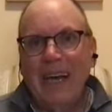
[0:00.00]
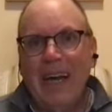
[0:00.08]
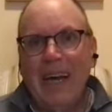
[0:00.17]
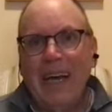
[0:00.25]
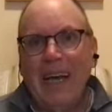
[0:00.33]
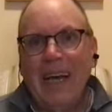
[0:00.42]

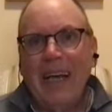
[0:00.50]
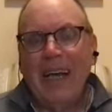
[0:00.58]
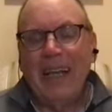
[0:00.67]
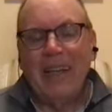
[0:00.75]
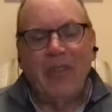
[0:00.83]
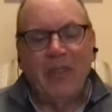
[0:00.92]
I,
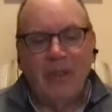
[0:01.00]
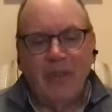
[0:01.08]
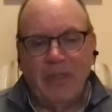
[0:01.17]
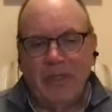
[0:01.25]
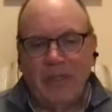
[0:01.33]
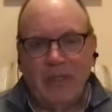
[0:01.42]
I don't know if
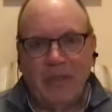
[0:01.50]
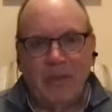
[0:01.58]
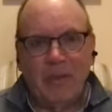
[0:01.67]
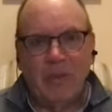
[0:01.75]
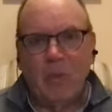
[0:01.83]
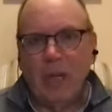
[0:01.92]
it's the
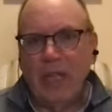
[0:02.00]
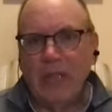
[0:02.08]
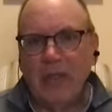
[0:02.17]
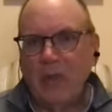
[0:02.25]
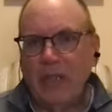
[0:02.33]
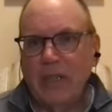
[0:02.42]
the way to
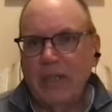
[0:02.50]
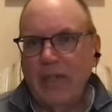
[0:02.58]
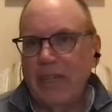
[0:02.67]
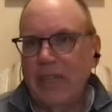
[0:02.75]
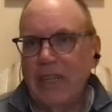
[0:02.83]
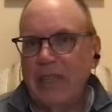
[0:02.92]
cross the
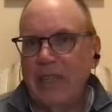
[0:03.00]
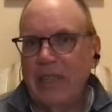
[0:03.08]
flood,